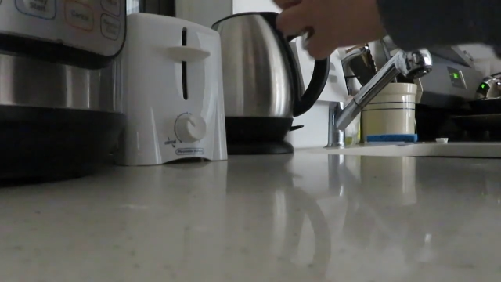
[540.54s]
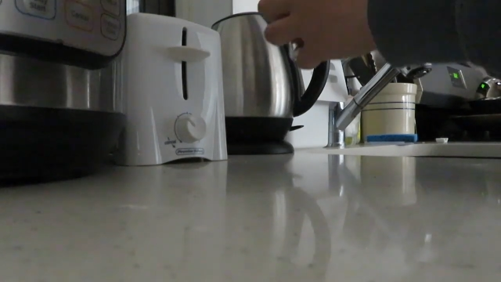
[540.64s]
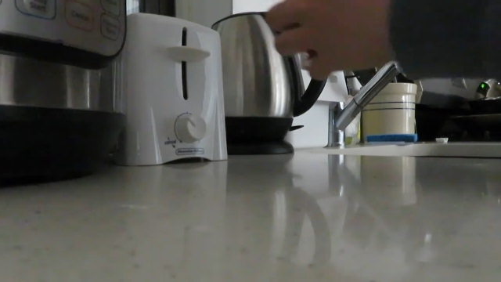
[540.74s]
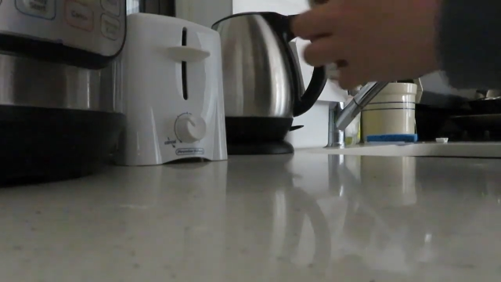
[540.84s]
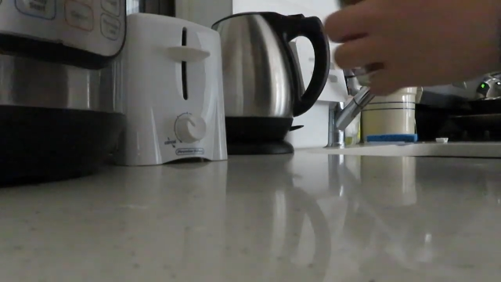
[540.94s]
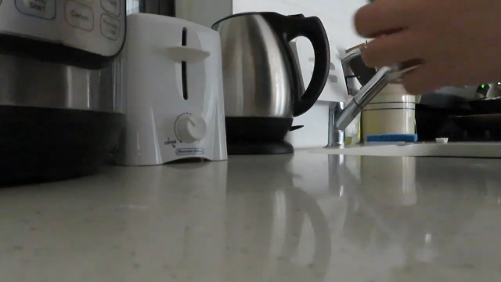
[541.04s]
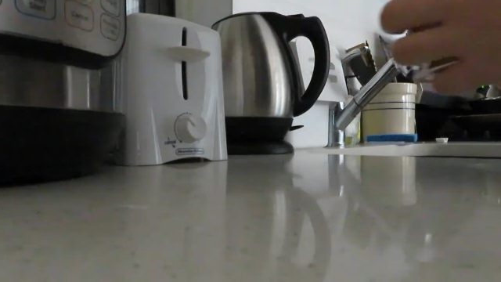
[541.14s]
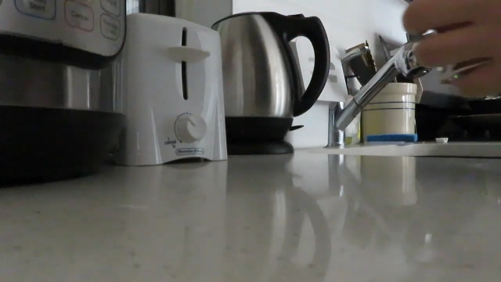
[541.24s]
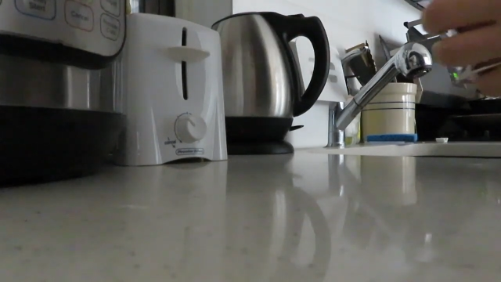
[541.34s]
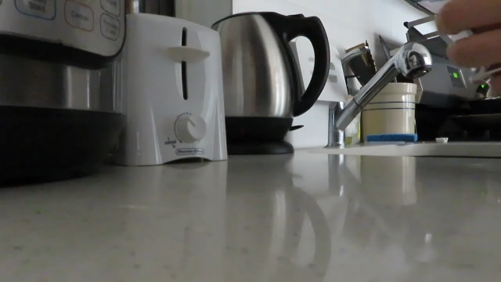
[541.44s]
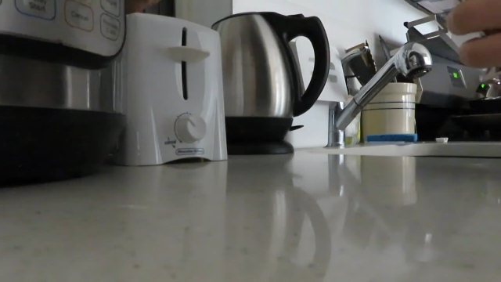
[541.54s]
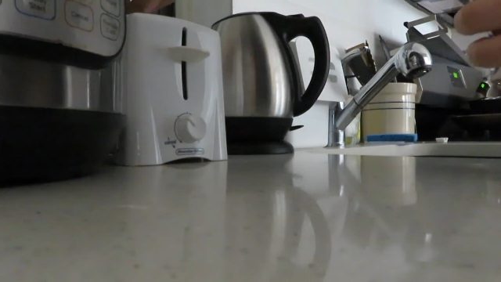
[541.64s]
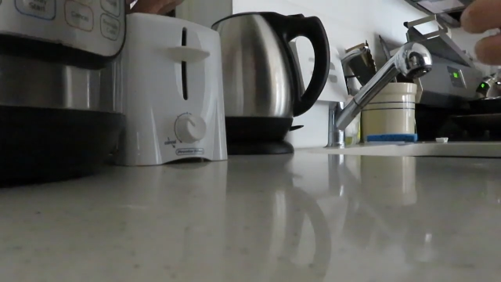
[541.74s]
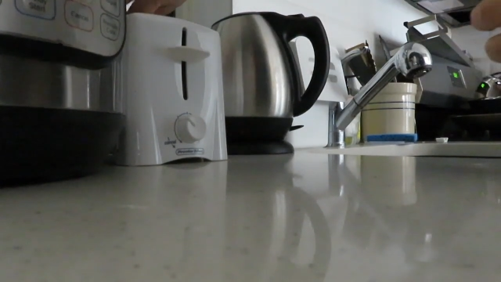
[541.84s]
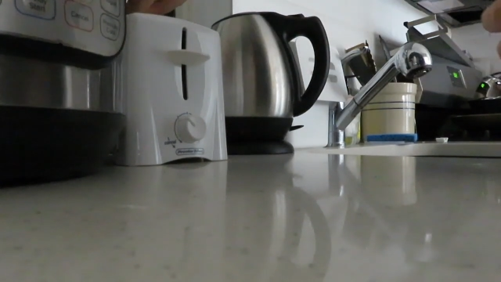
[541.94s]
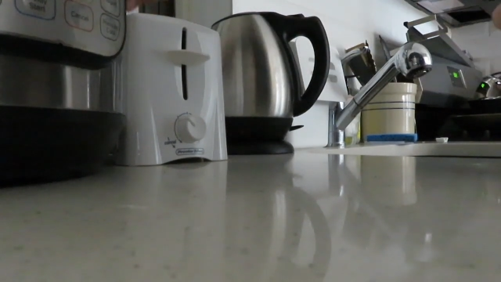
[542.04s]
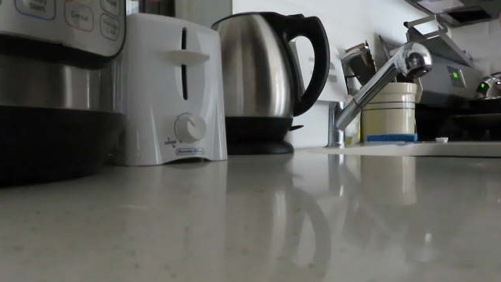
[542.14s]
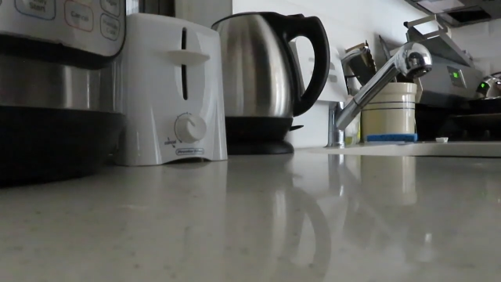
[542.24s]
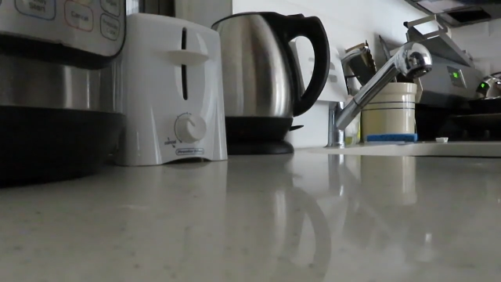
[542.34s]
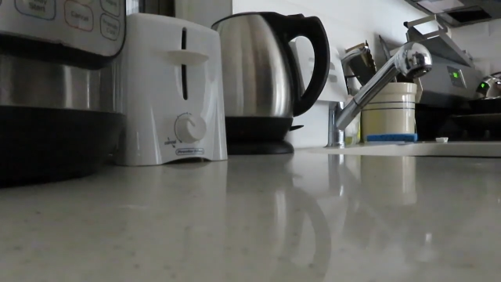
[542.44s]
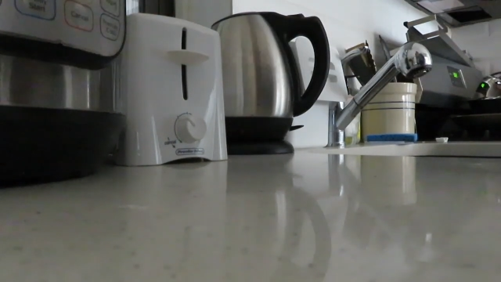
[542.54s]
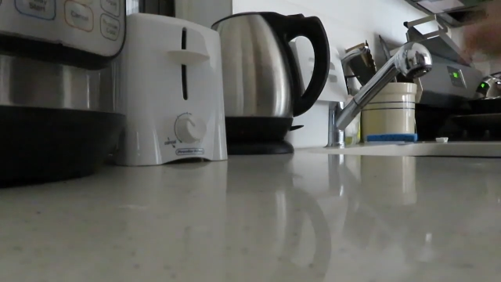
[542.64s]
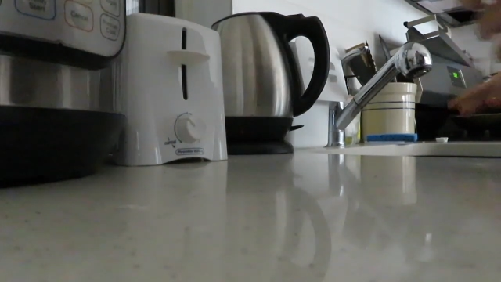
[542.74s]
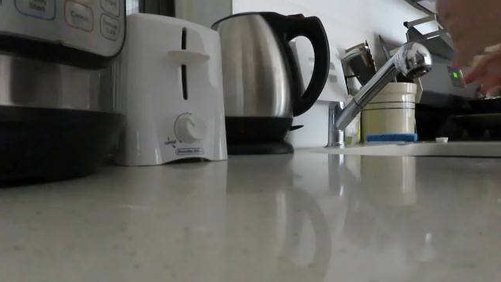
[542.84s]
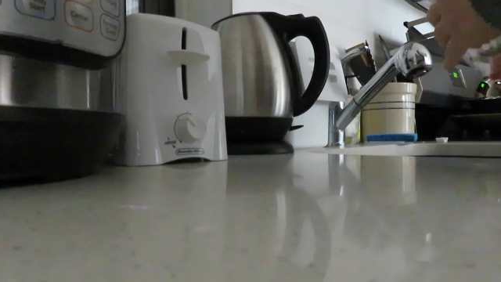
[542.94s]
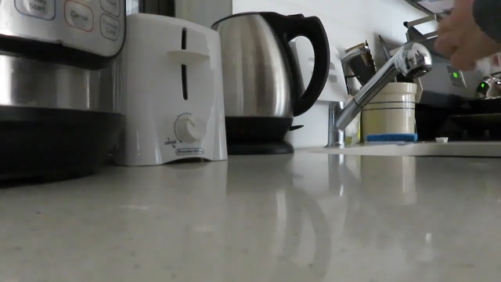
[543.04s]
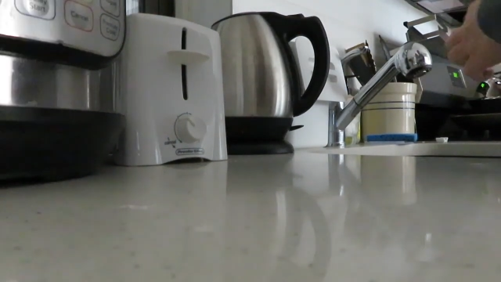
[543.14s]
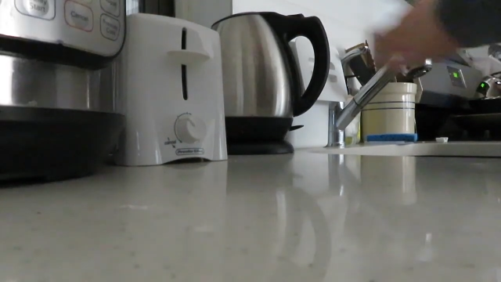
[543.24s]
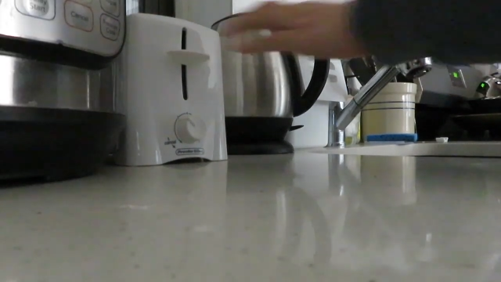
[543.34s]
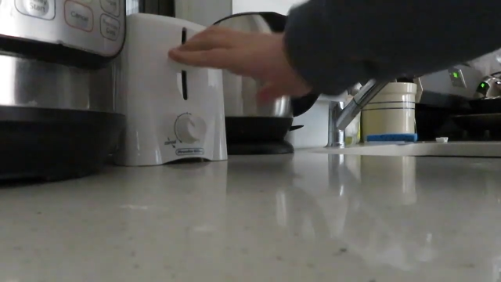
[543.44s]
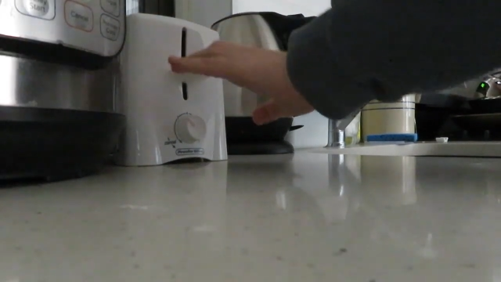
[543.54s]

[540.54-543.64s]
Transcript: (no speaker visible)